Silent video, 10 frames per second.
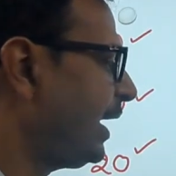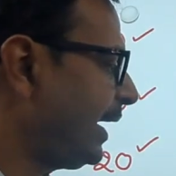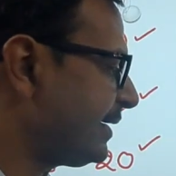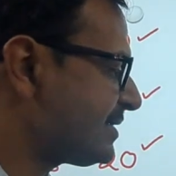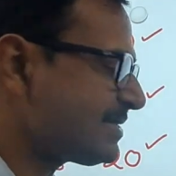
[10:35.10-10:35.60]

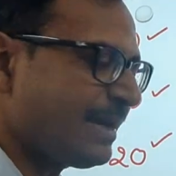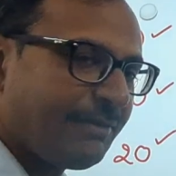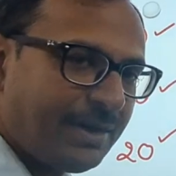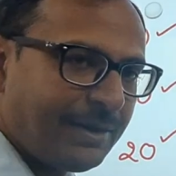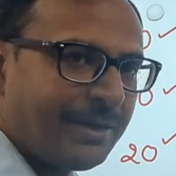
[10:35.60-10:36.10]
and
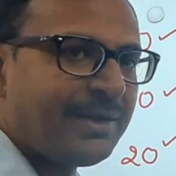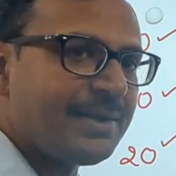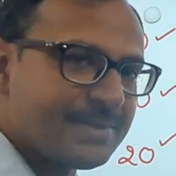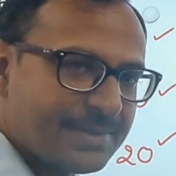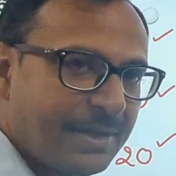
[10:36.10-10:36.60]
7
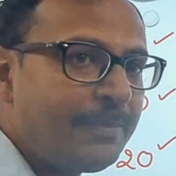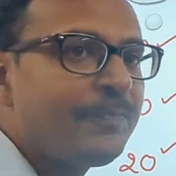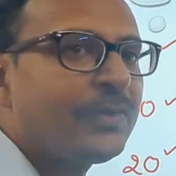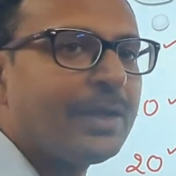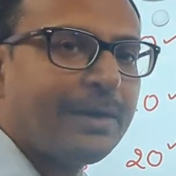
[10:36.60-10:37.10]
is the
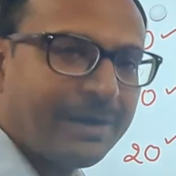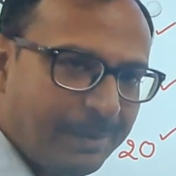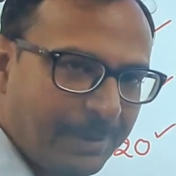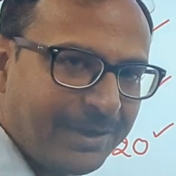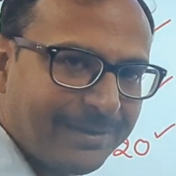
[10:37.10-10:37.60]

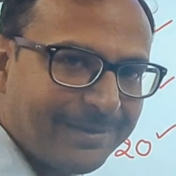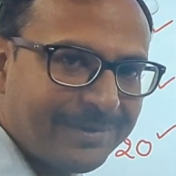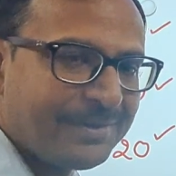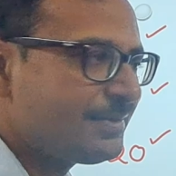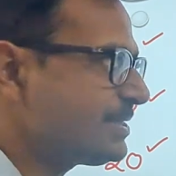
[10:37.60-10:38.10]
remainder.
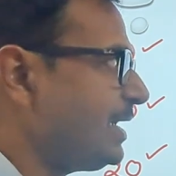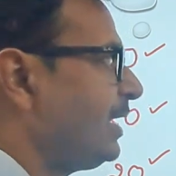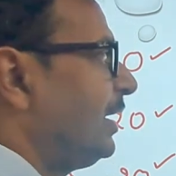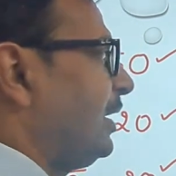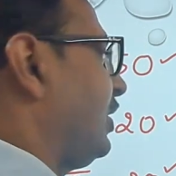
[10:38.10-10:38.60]

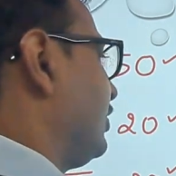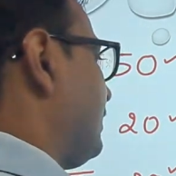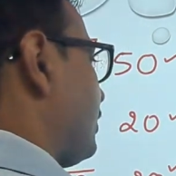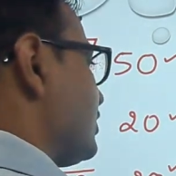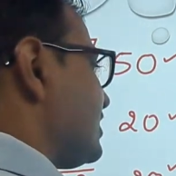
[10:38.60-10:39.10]
See, now
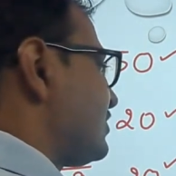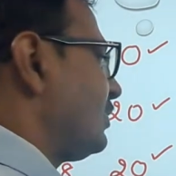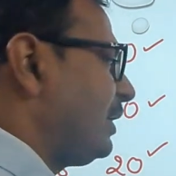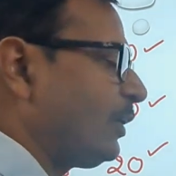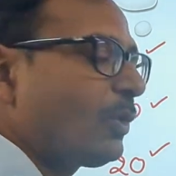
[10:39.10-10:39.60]
the process
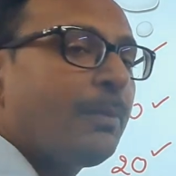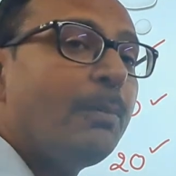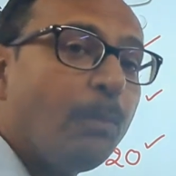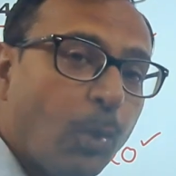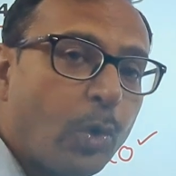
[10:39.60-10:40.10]
will look
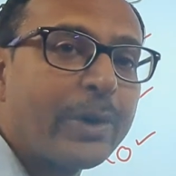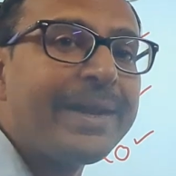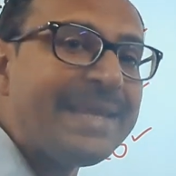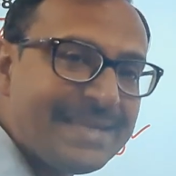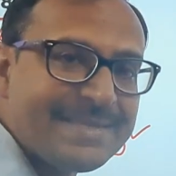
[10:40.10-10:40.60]
more
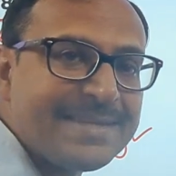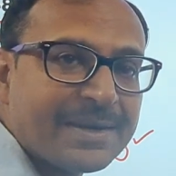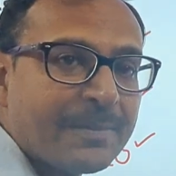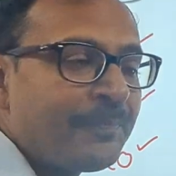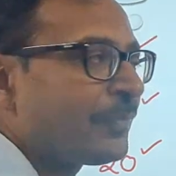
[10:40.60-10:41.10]

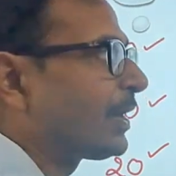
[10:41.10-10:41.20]
easier.